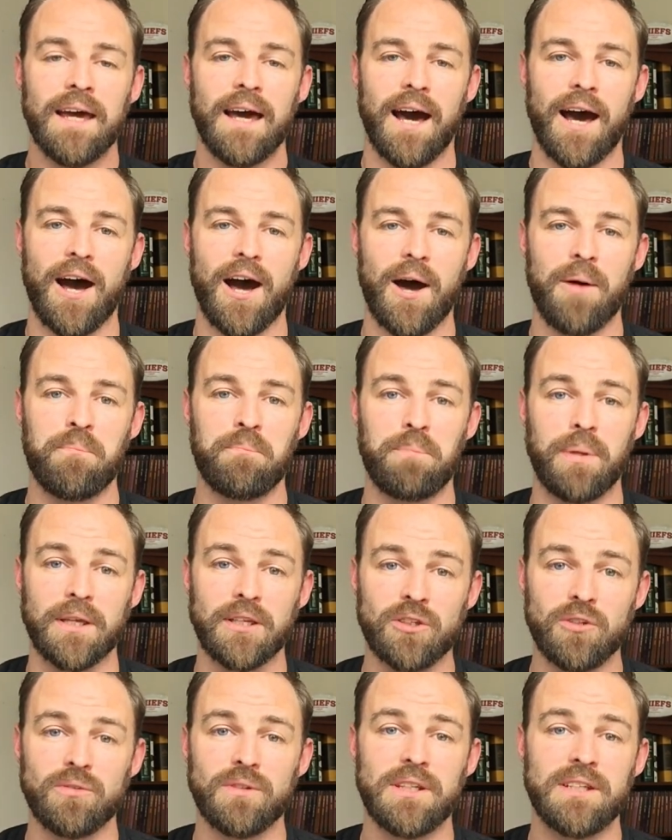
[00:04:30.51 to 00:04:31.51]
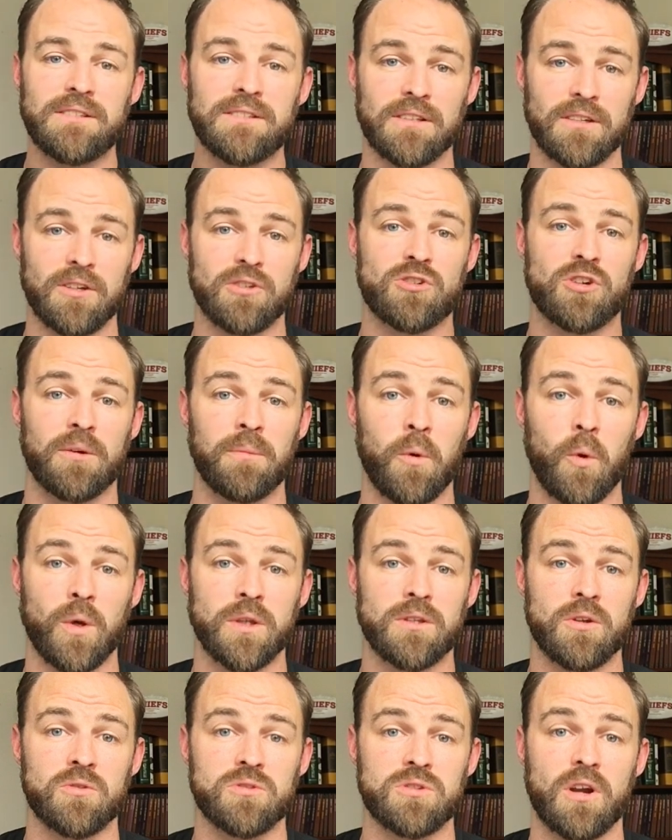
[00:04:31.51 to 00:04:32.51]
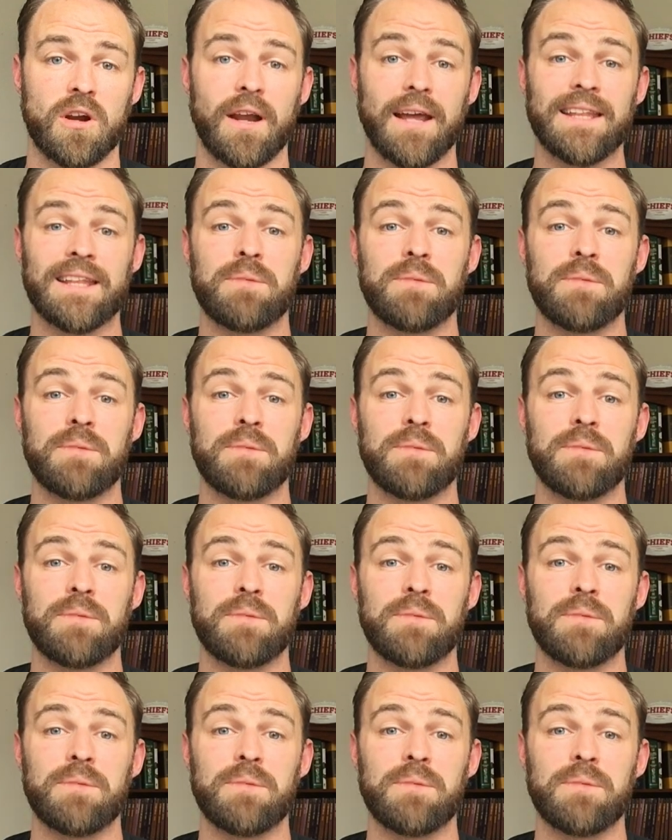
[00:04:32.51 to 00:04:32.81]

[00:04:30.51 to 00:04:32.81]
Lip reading: But you need to determine what those are and